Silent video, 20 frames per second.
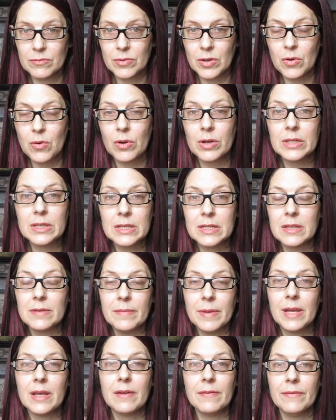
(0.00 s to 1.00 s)
record this
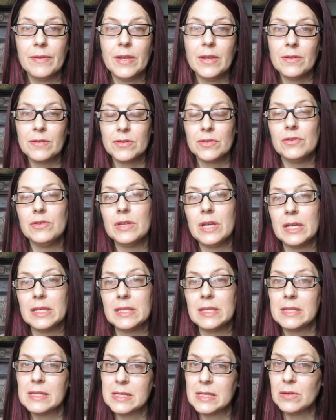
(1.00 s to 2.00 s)
and make a video so you
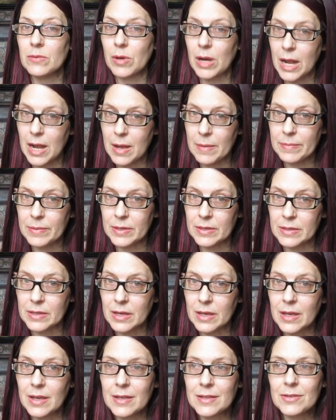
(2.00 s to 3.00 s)
guys can see what happened.
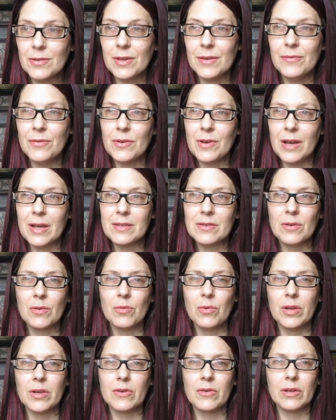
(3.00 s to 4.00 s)
So if you guys are
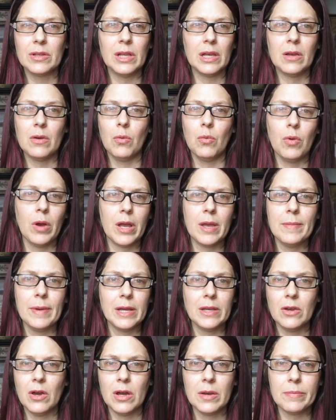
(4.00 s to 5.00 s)
wondering, like, why am
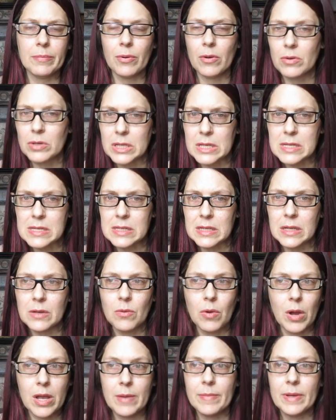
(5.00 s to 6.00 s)
I not
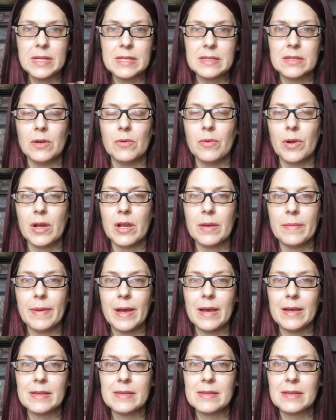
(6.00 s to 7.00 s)
protesting? Why am I still wearing a
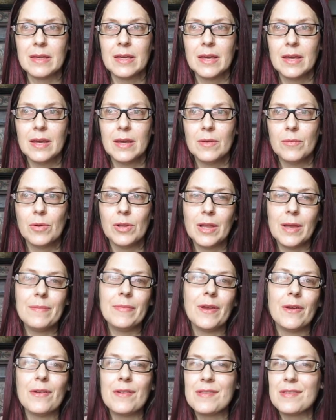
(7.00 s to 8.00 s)
mask? Well,
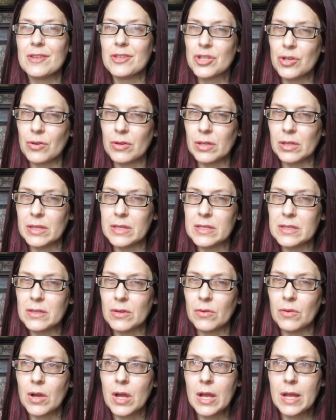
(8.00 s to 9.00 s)
I'm there as a journalist,
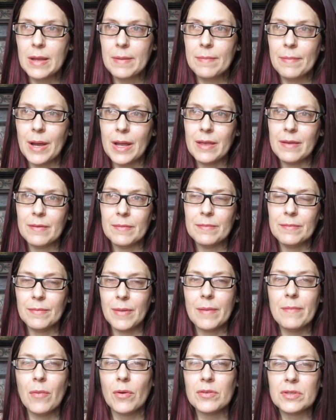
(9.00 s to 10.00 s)
so my
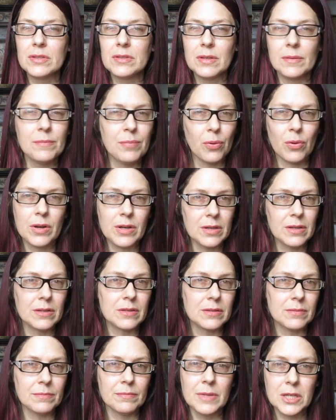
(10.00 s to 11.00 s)
my most
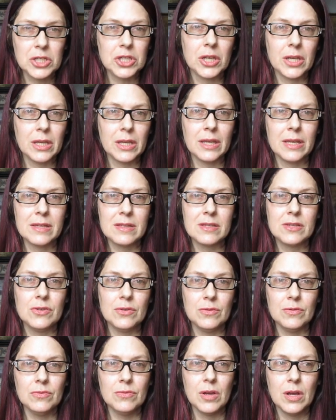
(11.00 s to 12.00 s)
important mission is
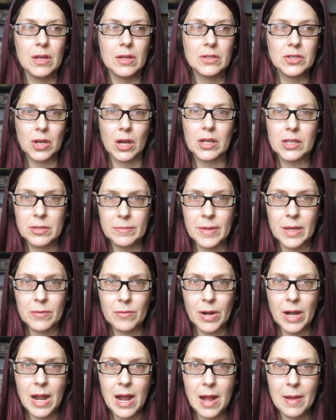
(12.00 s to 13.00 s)
to document
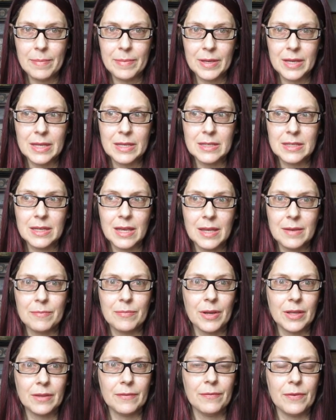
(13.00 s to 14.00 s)
what happened
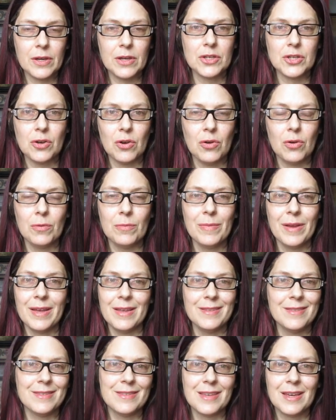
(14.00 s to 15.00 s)
and bring the footage home
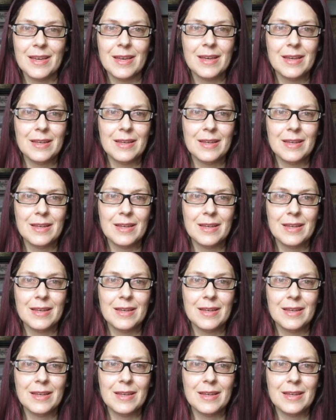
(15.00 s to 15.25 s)
and